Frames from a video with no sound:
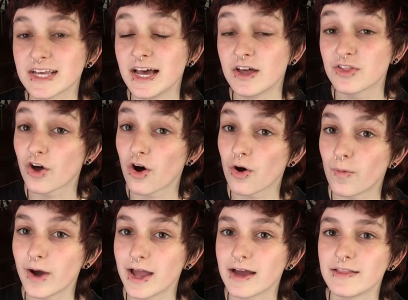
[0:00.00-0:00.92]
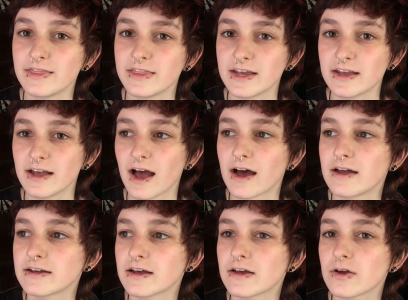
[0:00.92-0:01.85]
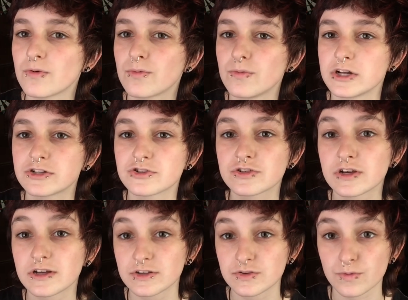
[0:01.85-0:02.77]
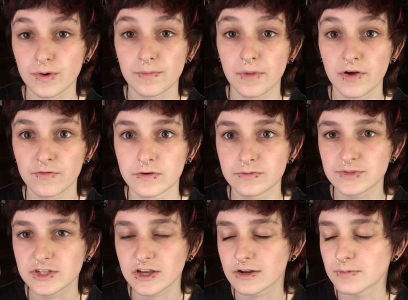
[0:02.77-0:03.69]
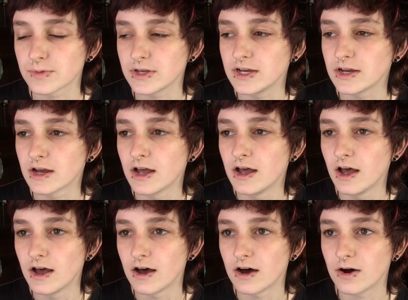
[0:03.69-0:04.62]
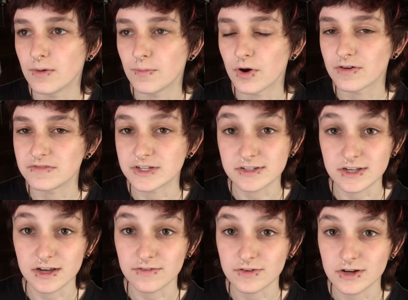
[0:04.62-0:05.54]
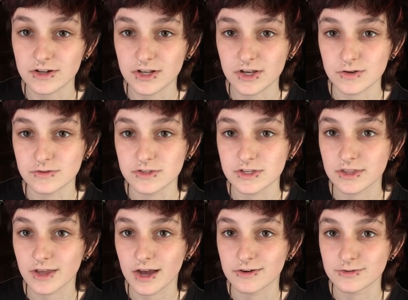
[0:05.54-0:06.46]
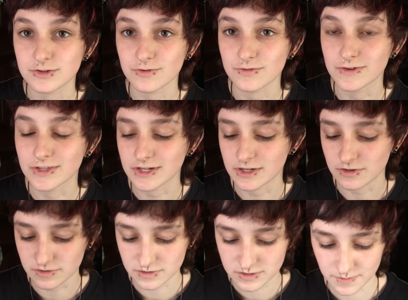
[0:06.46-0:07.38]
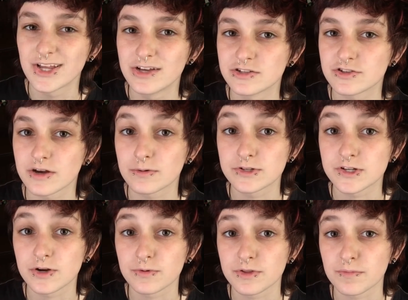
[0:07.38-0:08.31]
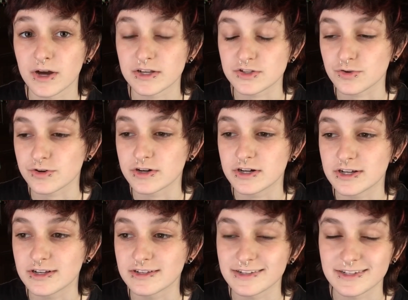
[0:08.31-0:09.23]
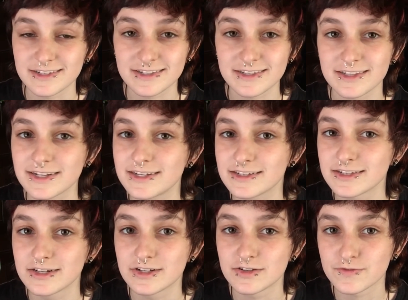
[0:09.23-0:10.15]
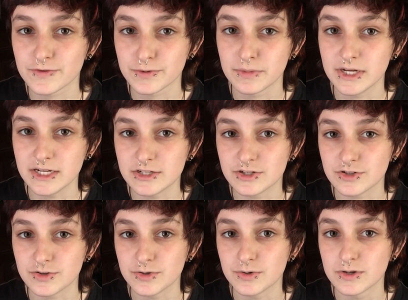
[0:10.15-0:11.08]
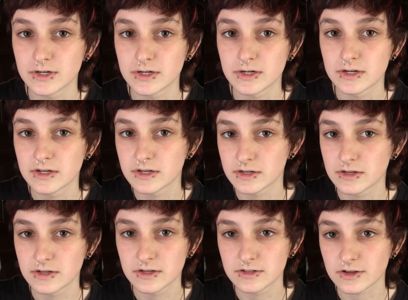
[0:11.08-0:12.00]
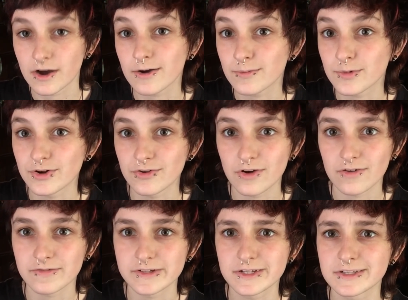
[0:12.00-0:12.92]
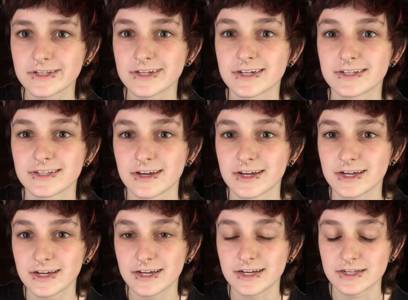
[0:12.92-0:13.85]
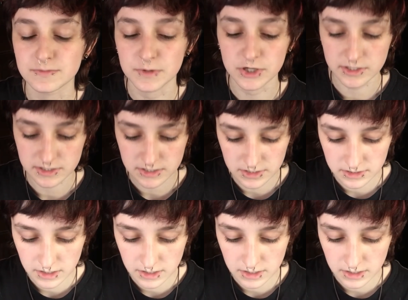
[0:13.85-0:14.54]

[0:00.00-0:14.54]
The hallway and the attic, which is where my room's gonna be. Obviously I've gotten used to the house over the years. So I will start with my story because it's the easiest for me to talk about, obviously, because I experienced it.